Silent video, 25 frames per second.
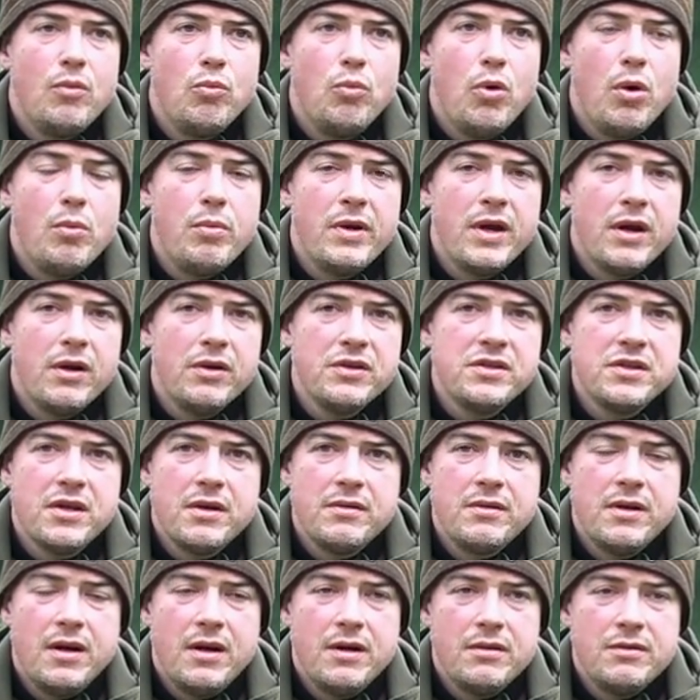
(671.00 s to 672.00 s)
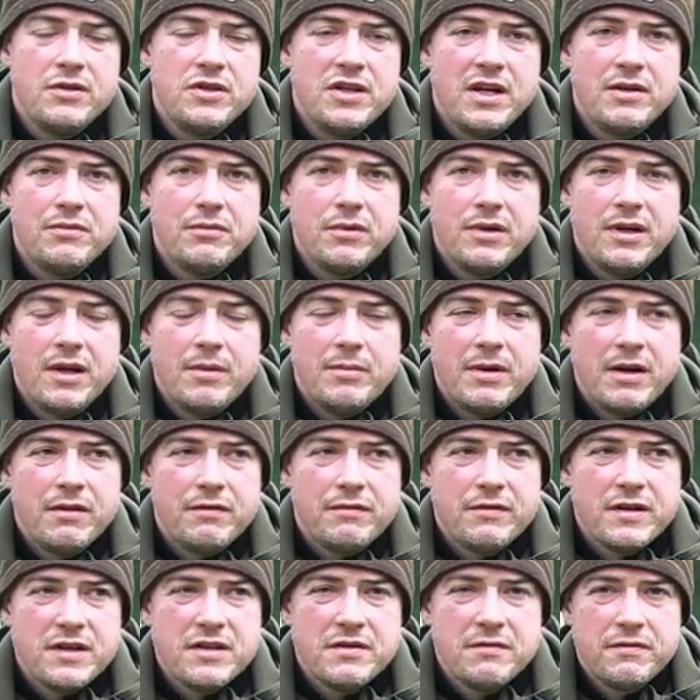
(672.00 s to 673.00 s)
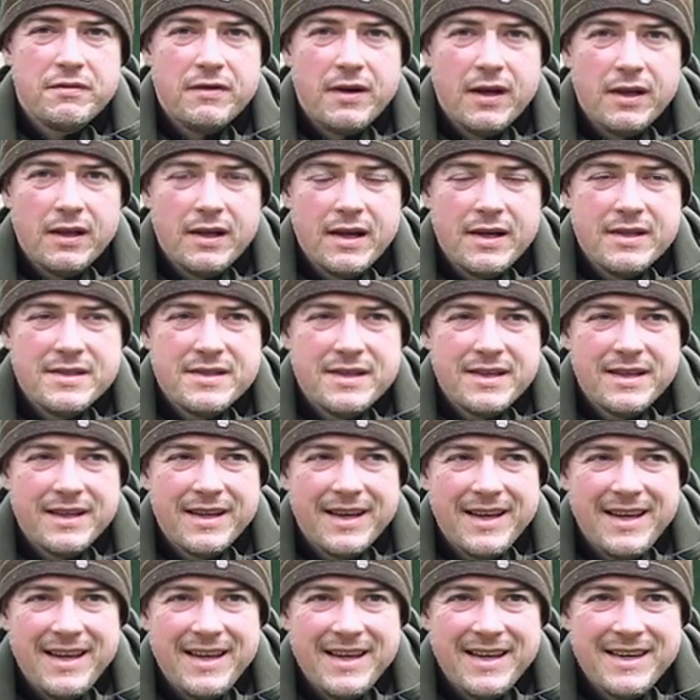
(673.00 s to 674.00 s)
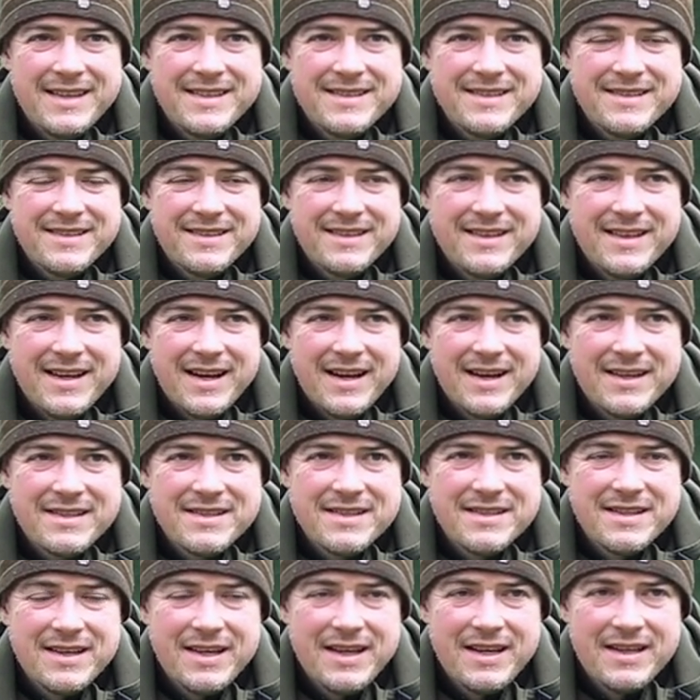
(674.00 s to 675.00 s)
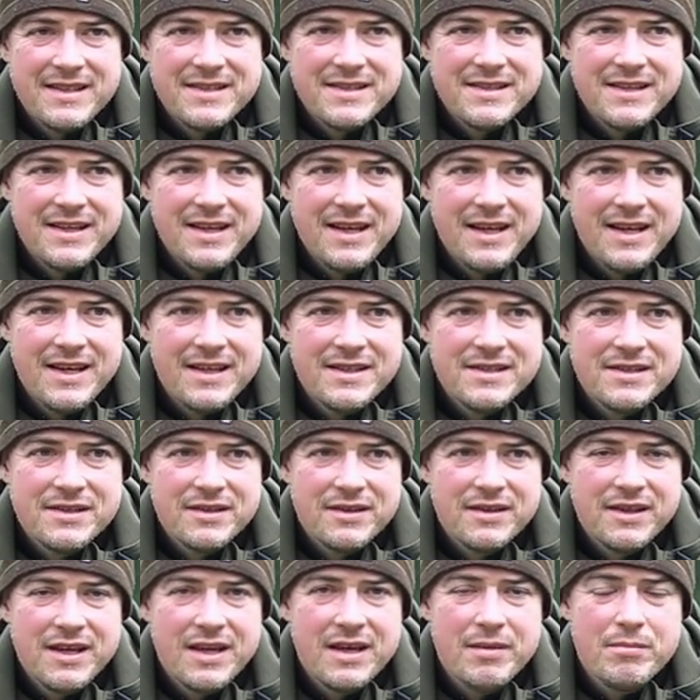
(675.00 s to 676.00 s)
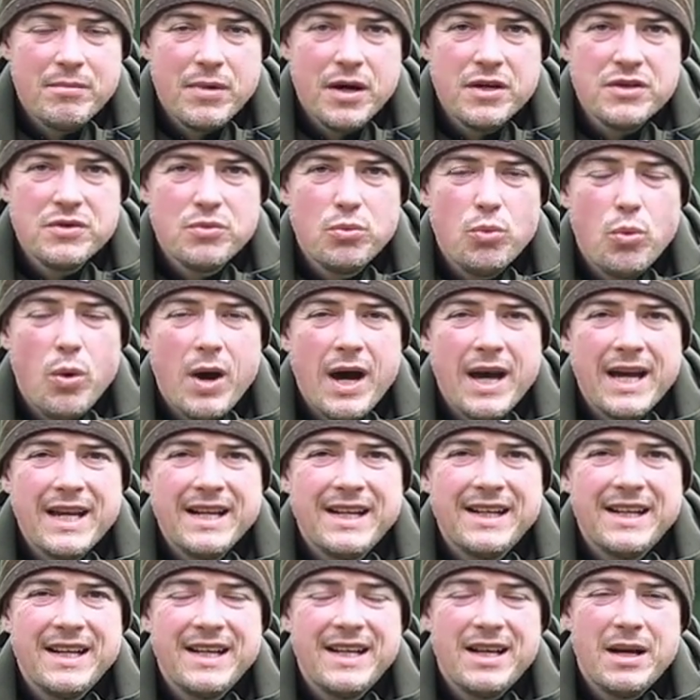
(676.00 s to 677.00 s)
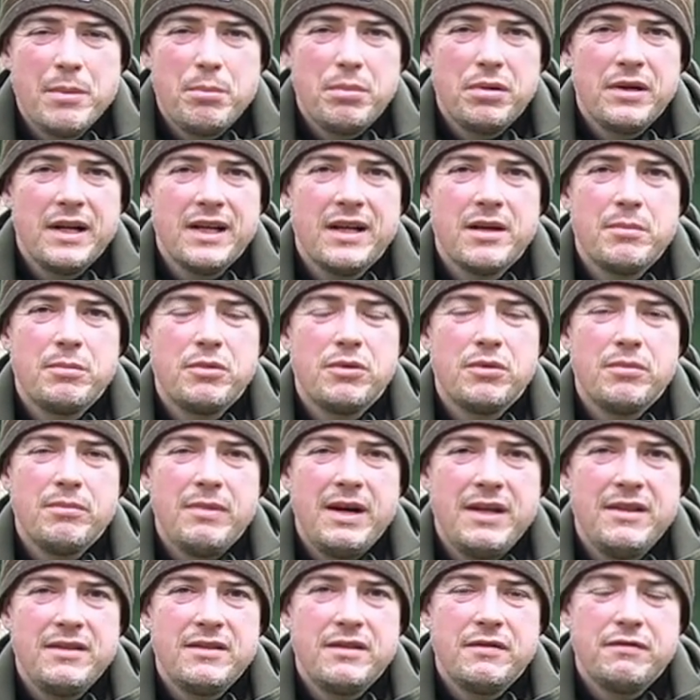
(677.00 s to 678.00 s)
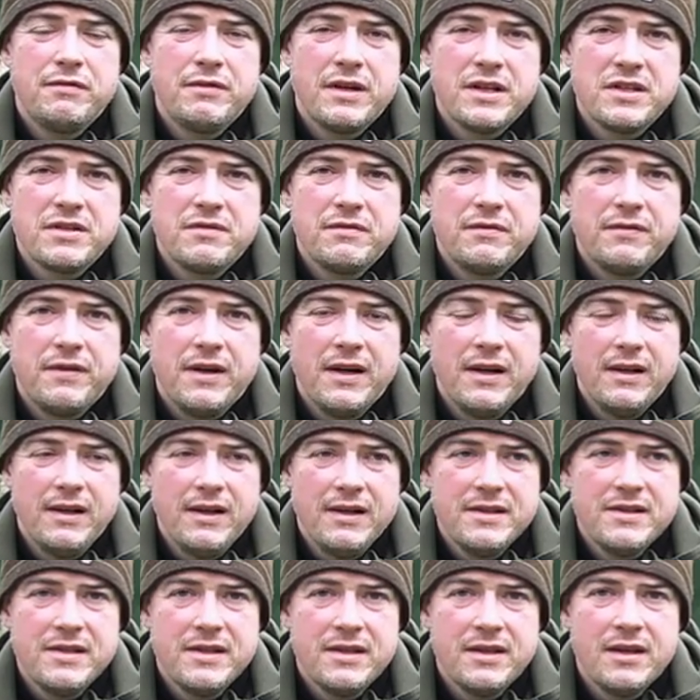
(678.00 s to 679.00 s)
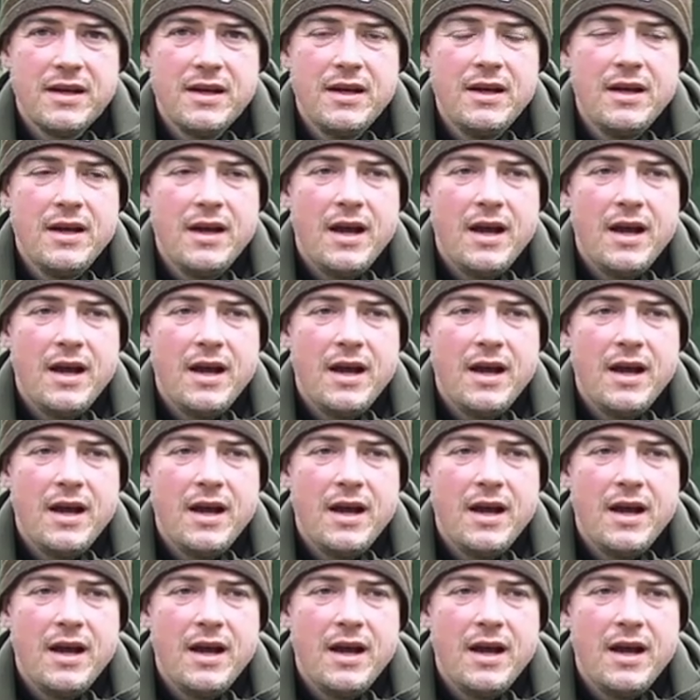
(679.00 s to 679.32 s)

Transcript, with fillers: What we also know generally about friction firelighting is that it is the most widely applicable method of friction firelighting.